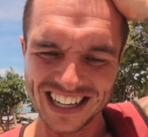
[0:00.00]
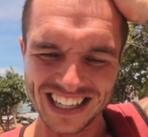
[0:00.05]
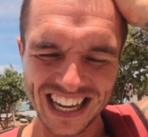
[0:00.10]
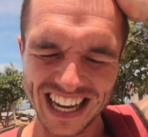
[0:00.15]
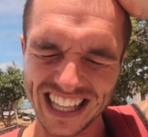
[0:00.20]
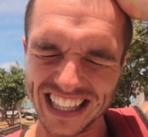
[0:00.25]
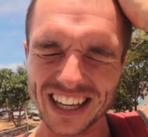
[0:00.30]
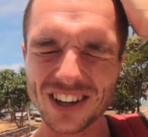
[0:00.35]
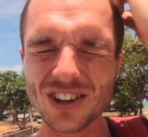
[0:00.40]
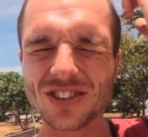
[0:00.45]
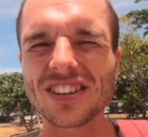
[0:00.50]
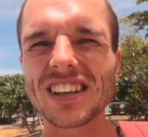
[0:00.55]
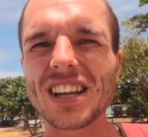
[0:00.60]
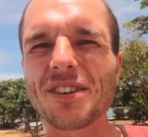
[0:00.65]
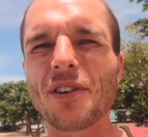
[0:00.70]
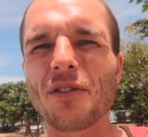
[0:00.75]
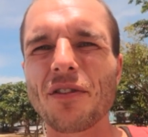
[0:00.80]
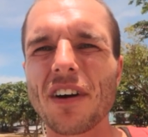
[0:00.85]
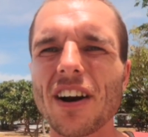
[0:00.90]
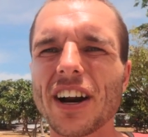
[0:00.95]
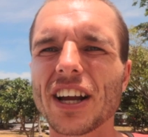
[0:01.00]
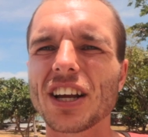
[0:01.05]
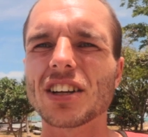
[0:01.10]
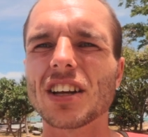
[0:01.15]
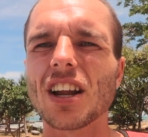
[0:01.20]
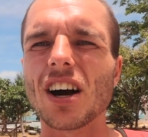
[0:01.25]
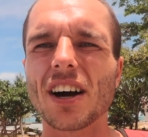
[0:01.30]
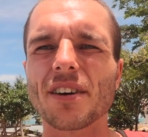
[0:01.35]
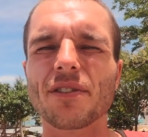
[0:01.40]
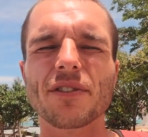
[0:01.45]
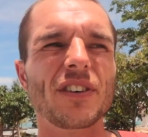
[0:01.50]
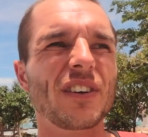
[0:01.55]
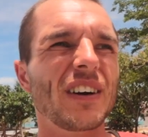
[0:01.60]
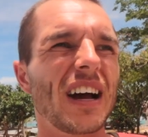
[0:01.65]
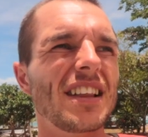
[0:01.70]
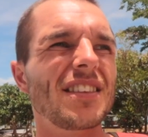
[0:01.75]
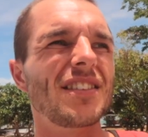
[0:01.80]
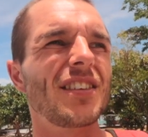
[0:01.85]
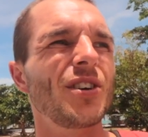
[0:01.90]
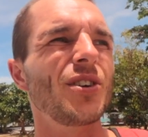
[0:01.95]
yeah, they got to live a very good life
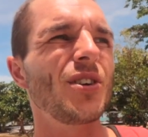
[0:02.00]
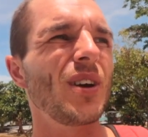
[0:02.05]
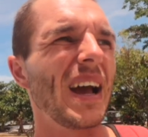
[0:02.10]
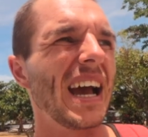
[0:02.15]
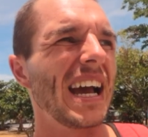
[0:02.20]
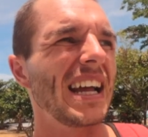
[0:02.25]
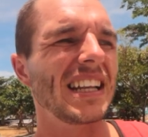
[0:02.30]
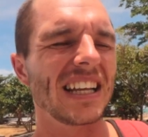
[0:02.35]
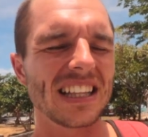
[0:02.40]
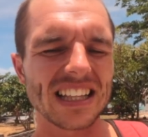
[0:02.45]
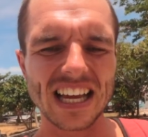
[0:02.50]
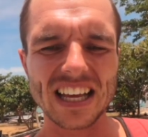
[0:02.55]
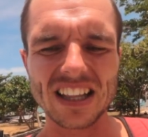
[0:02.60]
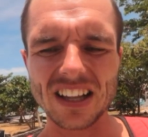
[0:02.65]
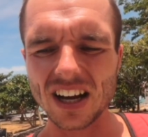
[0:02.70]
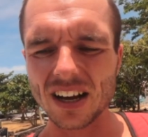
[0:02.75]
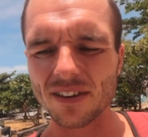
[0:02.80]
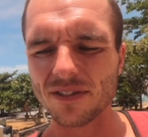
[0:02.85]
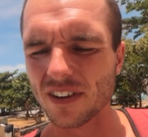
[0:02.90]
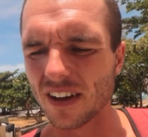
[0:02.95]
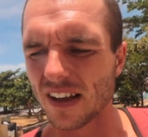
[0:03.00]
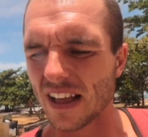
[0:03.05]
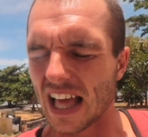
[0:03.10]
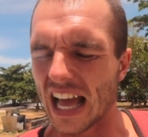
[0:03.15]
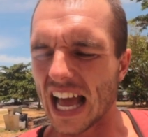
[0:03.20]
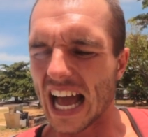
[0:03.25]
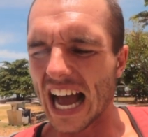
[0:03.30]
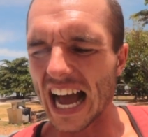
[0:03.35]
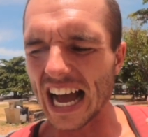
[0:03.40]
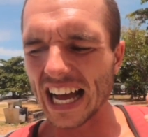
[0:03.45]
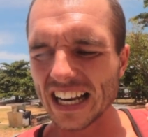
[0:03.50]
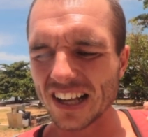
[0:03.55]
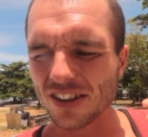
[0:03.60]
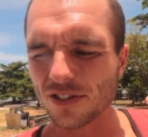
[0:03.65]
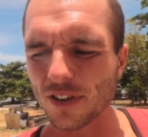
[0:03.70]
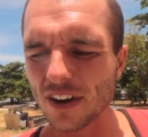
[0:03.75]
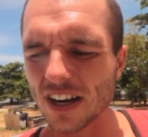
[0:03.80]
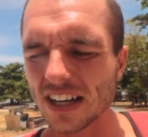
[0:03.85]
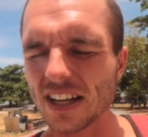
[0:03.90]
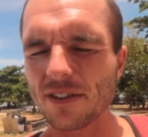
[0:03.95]
until you ended their life. And it's
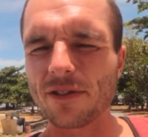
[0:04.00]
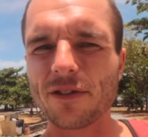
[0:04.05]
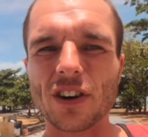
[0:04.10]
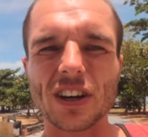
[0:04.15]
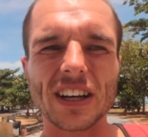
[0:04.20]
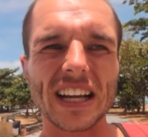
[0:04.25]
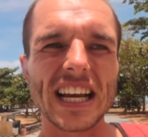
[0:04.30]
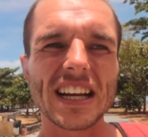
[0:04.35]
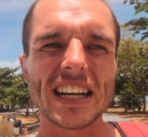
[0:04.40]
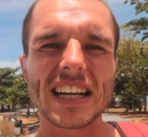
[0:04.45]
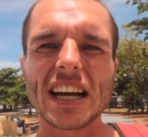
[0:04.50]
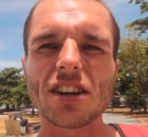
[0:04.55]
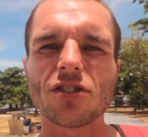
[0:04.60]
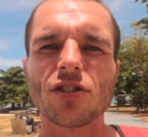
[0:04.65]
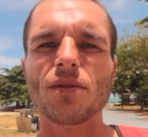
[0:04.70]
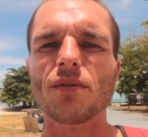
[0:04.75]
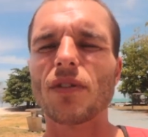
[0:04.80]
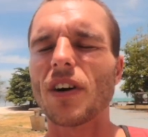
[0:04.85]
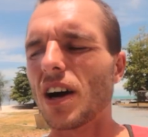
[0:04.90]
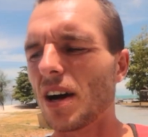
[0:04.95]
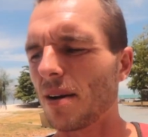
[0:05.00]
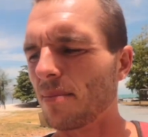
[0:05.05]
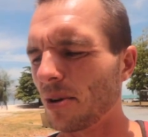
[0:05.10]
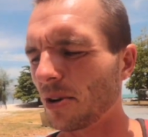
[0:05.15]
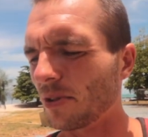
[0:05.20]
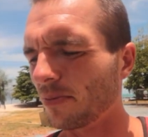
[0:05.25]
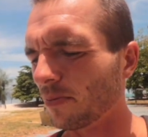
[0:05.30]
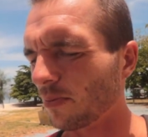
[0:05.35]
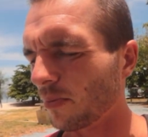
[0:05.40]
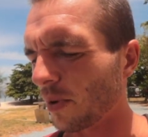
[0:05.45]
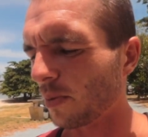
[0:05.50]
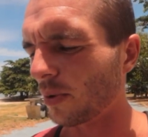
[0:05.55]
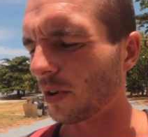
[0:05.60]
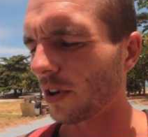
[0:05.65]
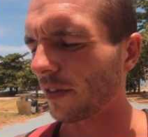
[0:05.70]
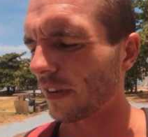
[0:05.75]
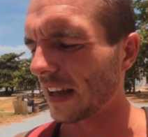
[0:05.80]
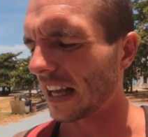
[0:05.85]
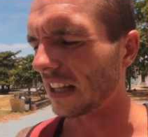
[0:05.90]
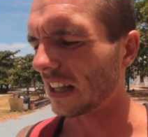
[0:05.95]
very different. In a natural environment, we
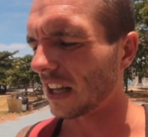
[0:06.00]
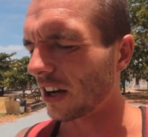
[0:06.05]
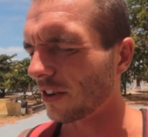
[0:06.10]
wouldn't have ate